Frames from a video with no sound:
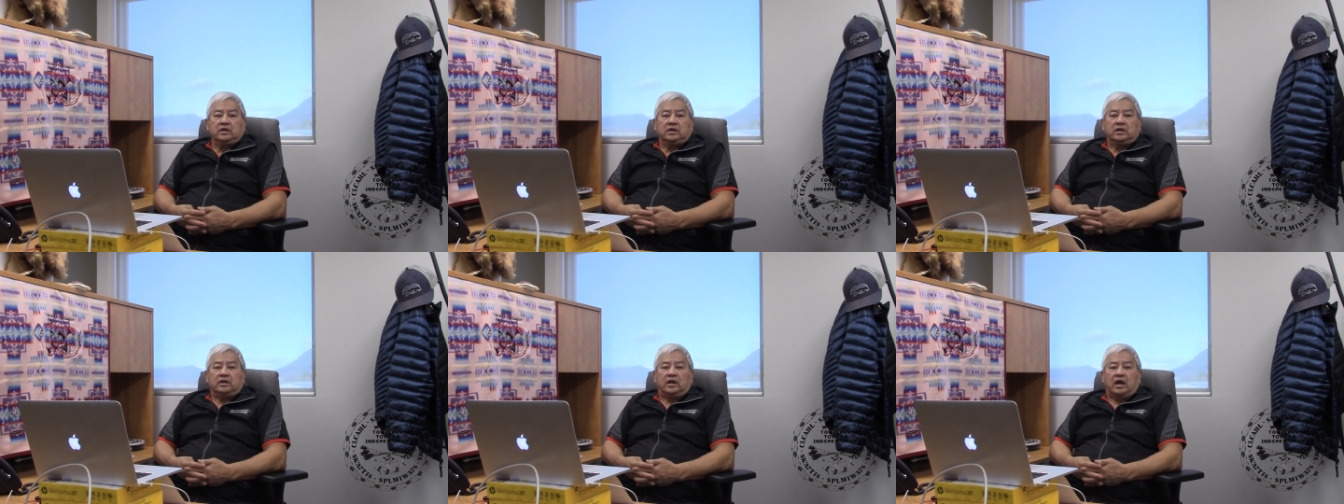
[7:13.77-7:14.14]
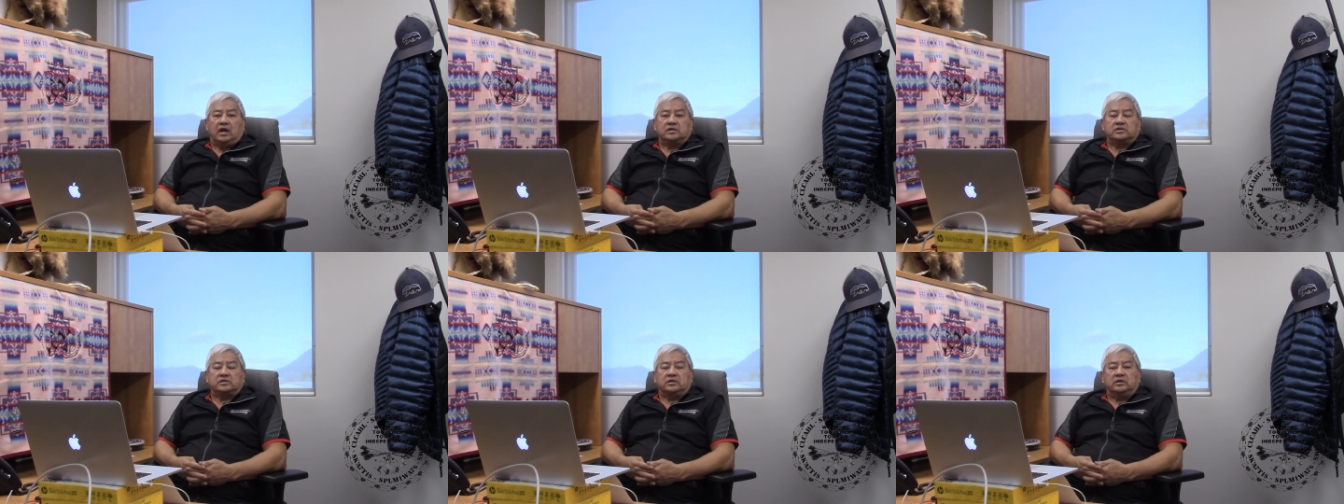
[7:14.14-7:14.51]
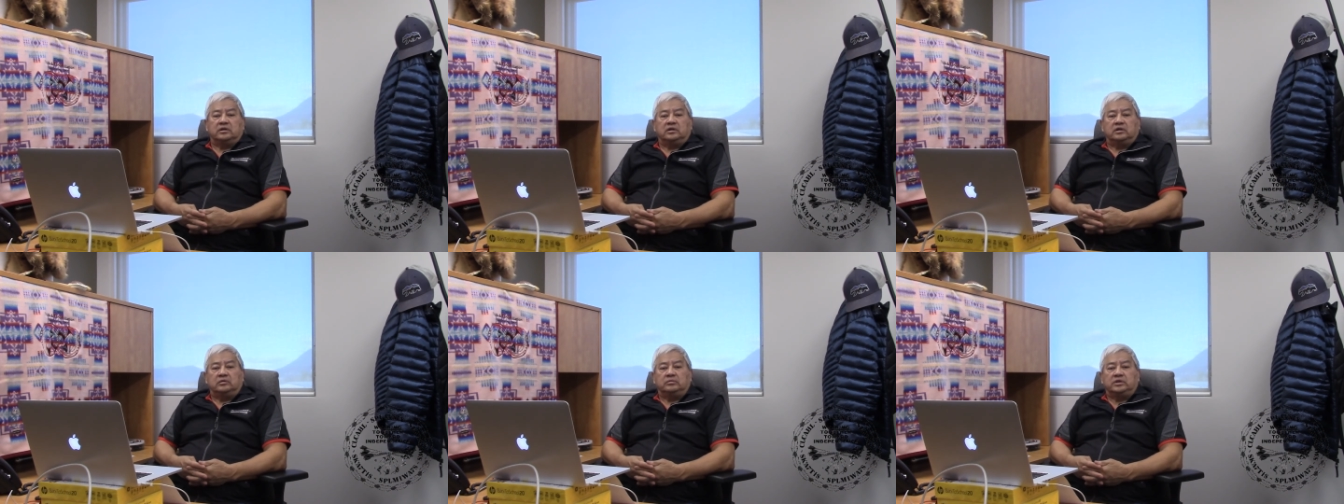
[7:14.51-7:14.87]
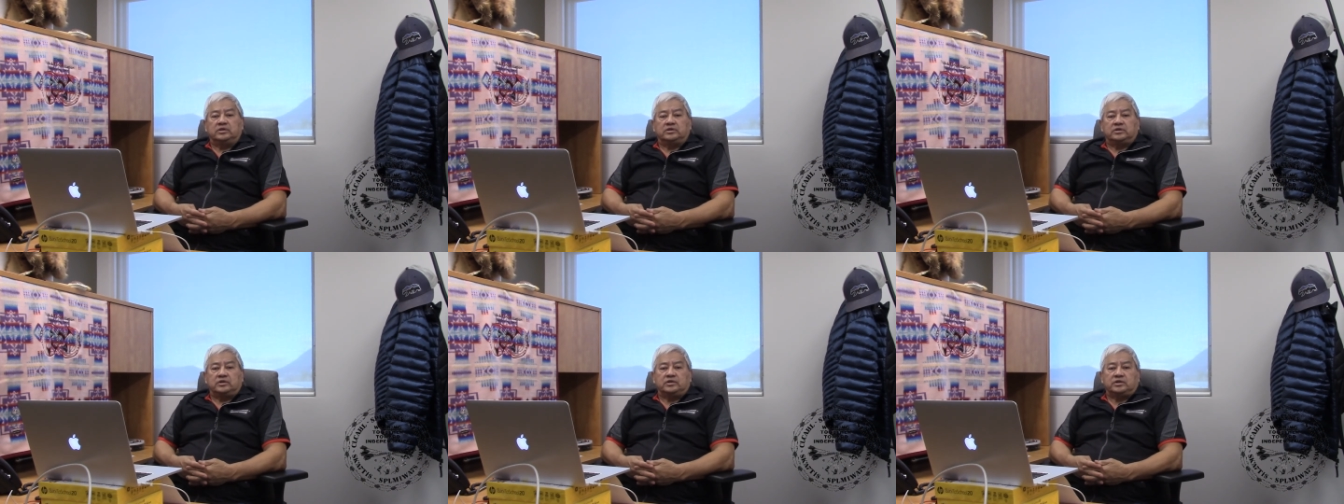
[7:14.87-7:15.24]
and asking him,
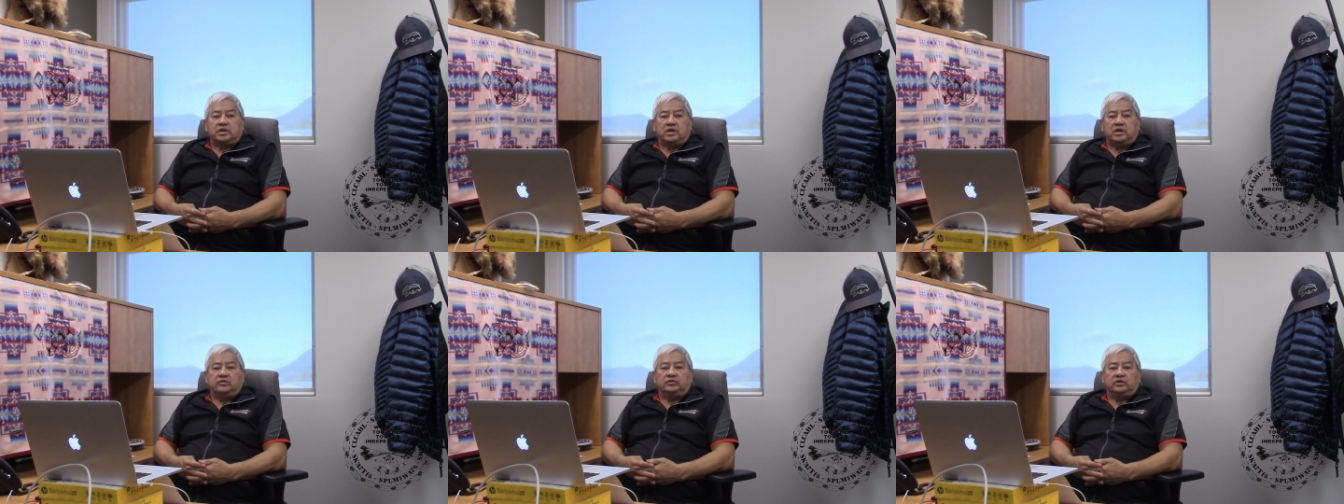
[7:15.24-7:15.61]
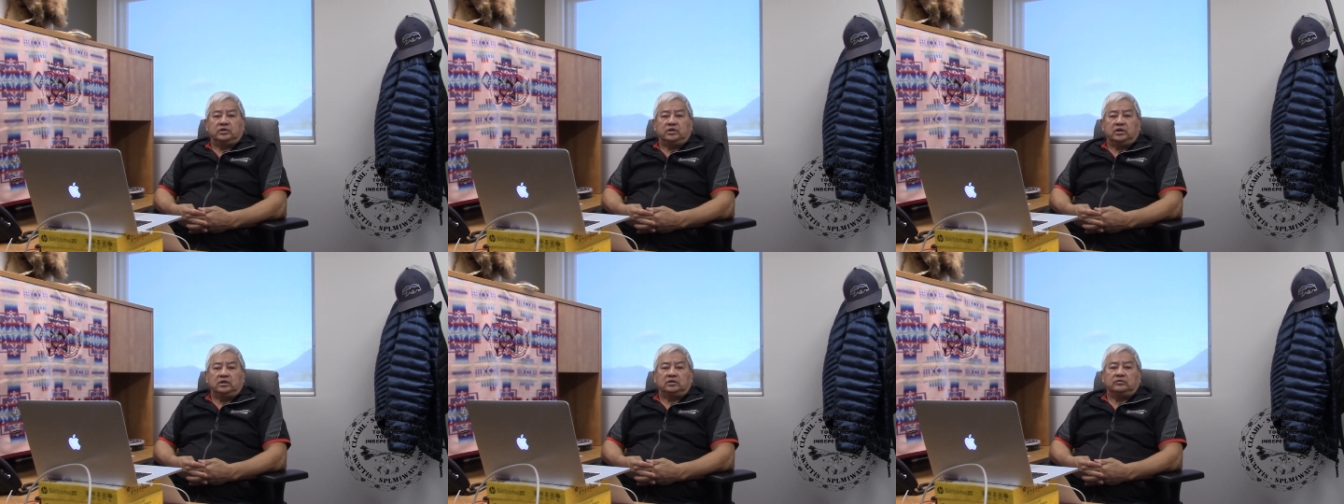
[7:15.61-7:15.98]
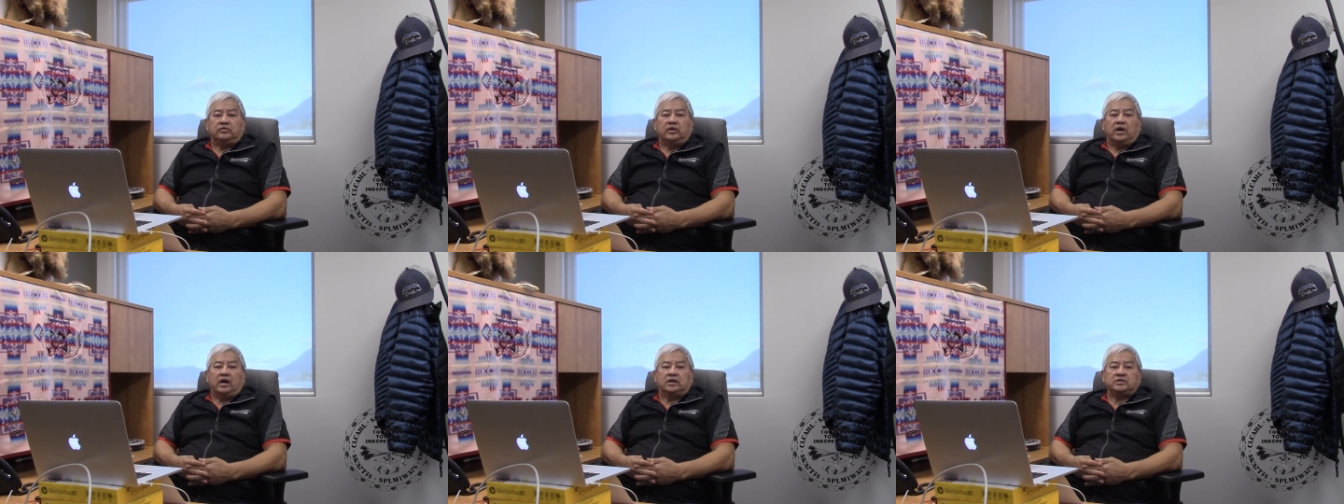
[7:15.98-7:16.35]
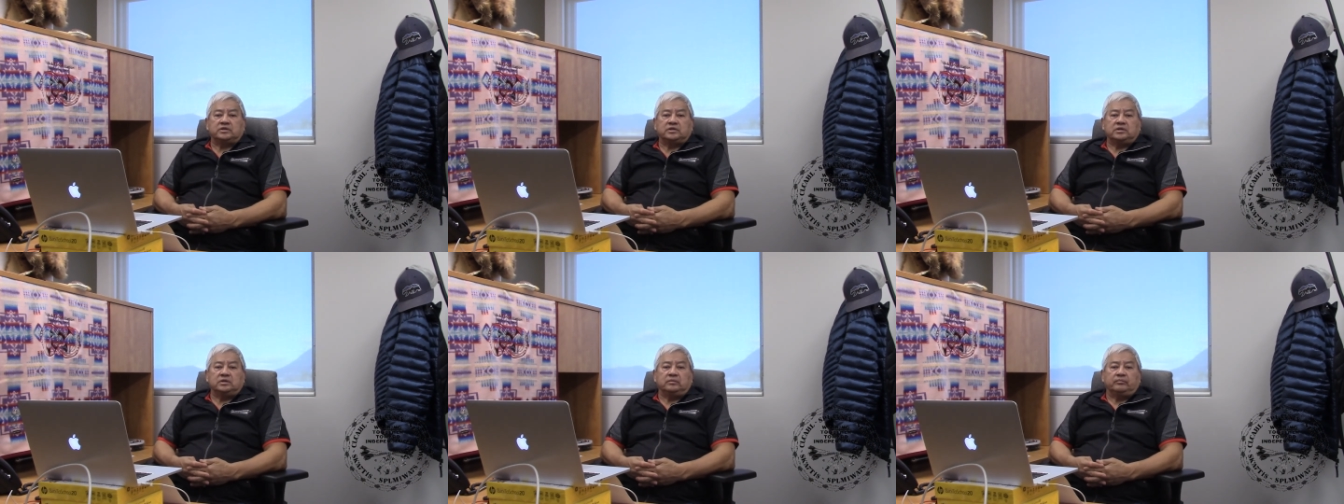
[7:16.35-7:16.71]
is it safe to take the
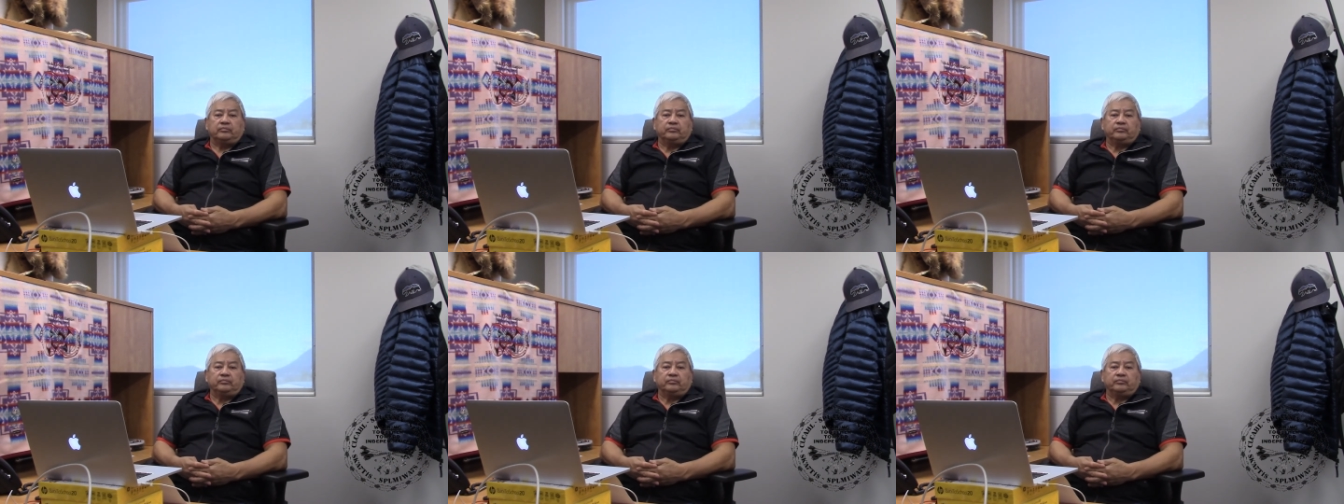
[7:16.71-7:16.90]
vaccine?